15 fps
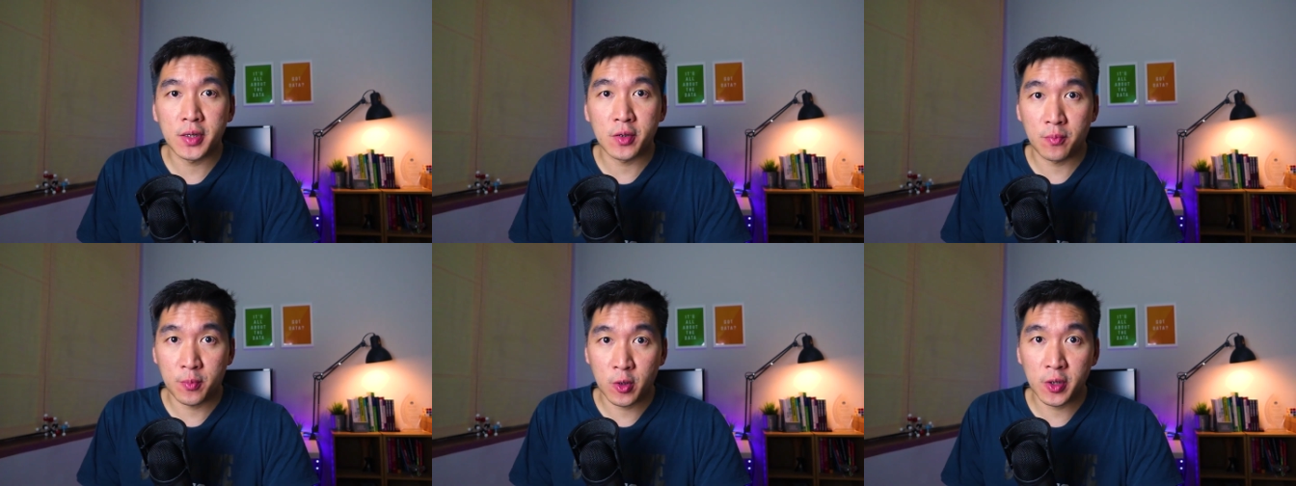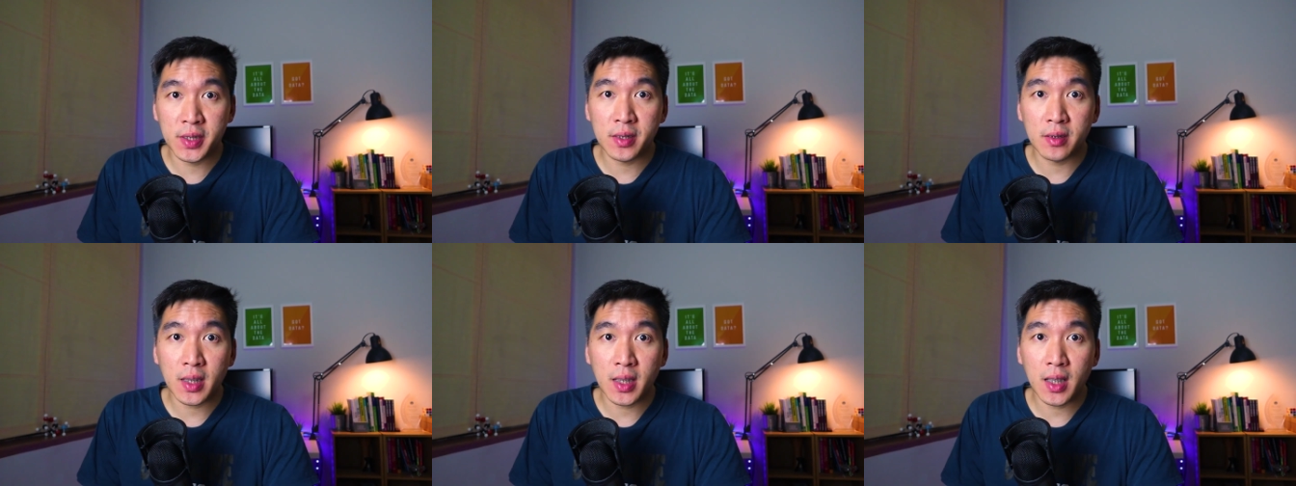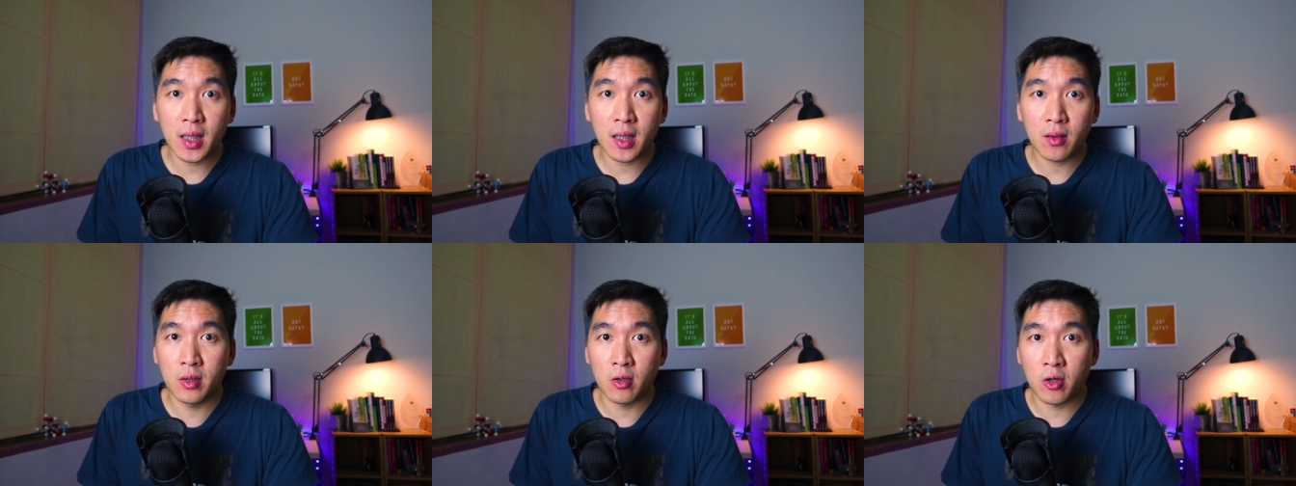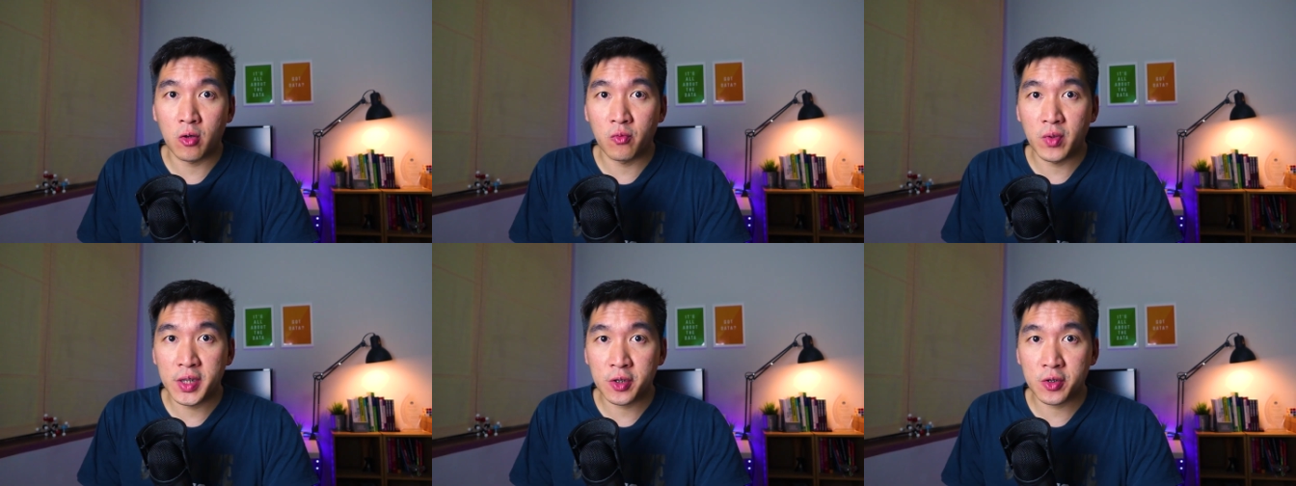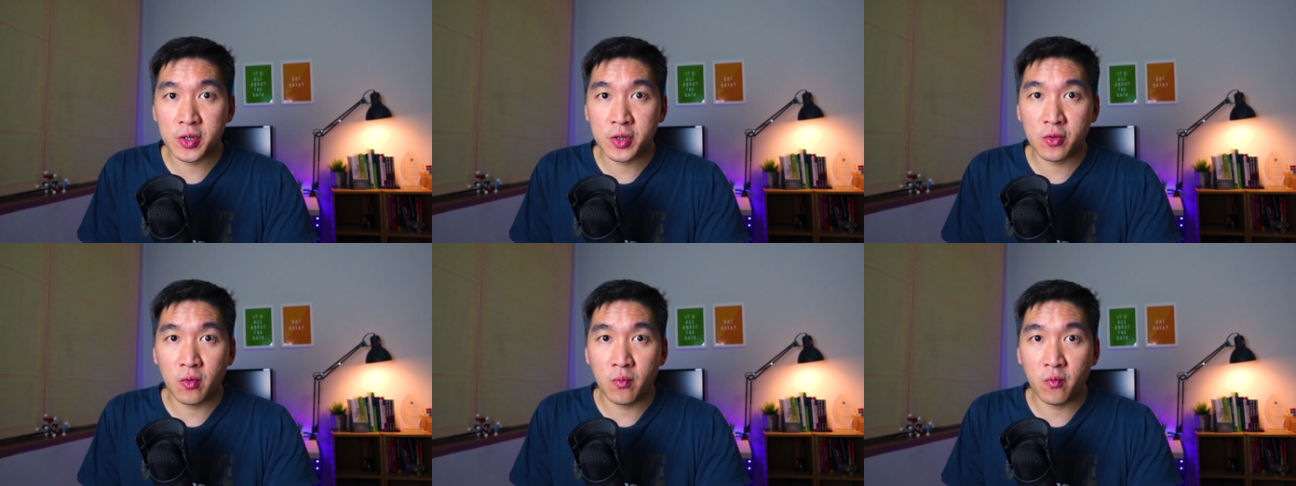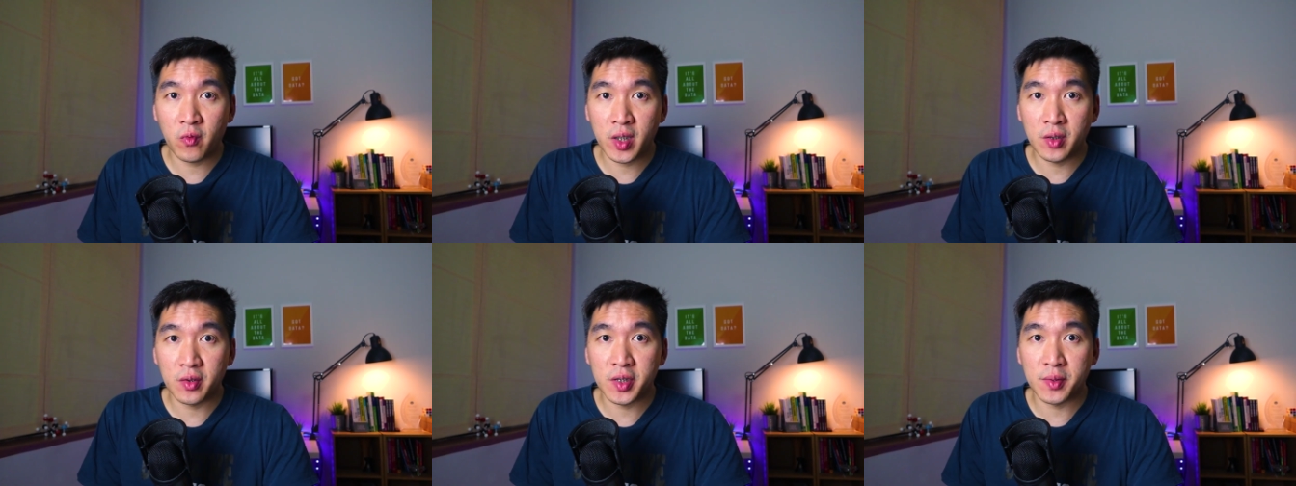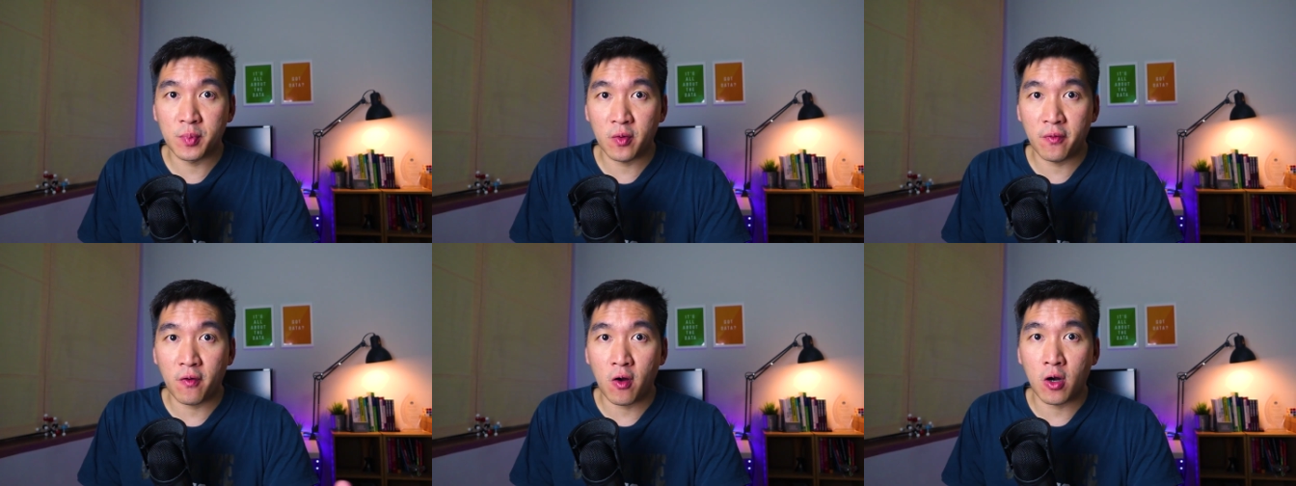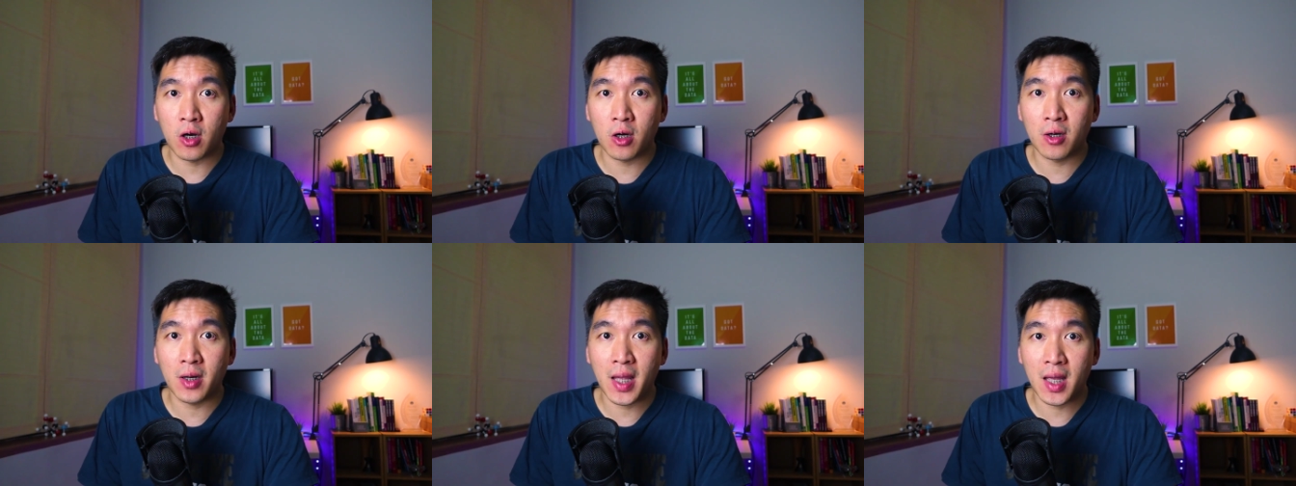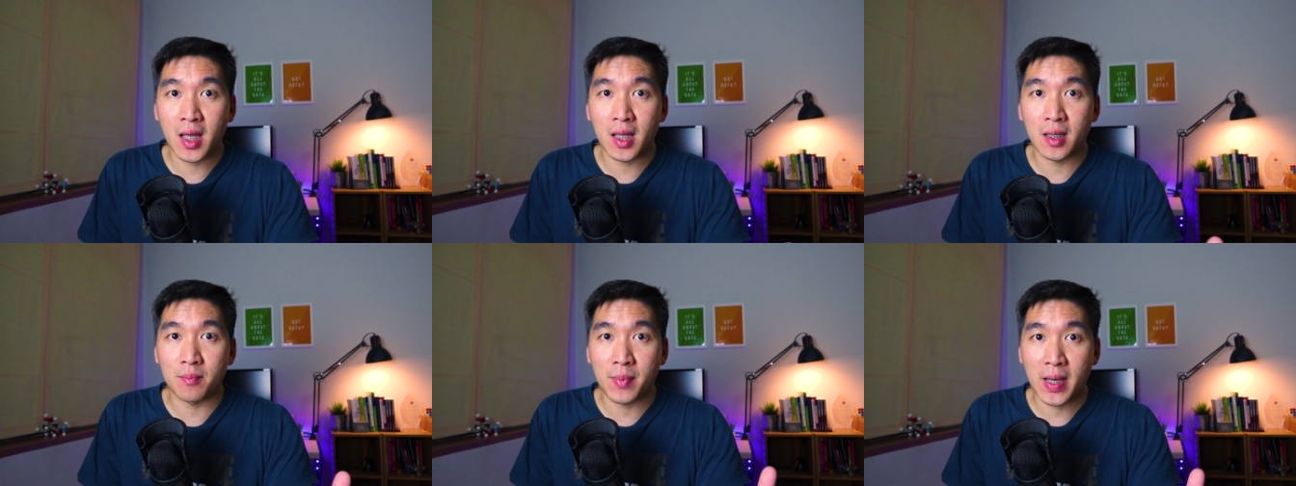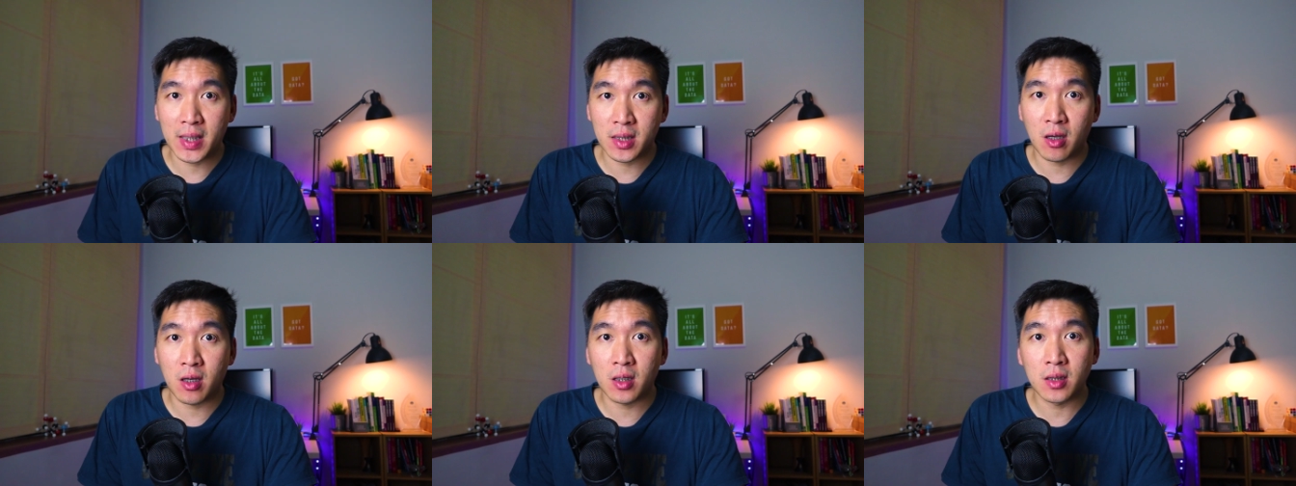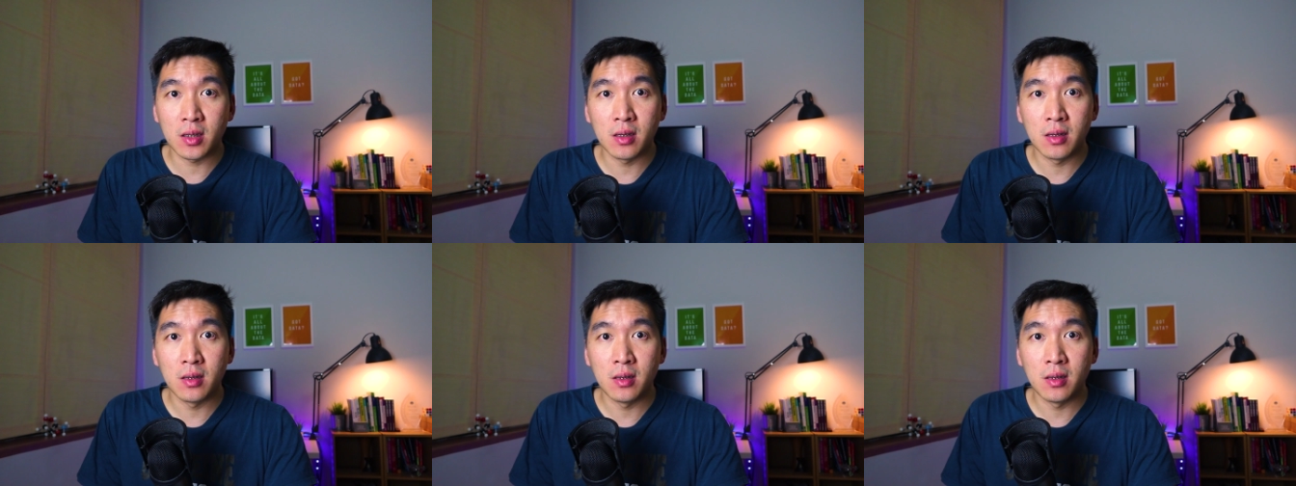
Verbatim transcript: So personally, in our research group, we use both R and Python